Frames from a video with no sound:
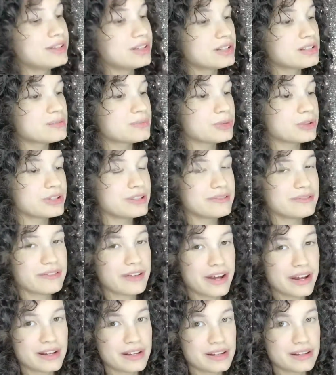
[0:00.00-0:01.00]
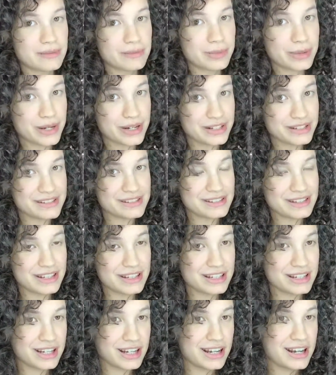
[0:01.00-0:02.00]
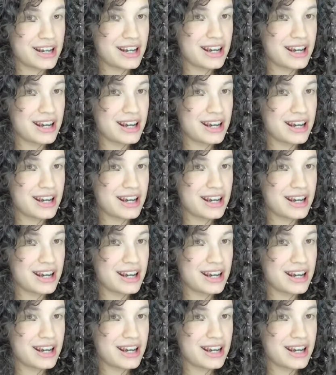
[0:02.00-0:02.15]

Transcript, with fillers: it looks more defined in person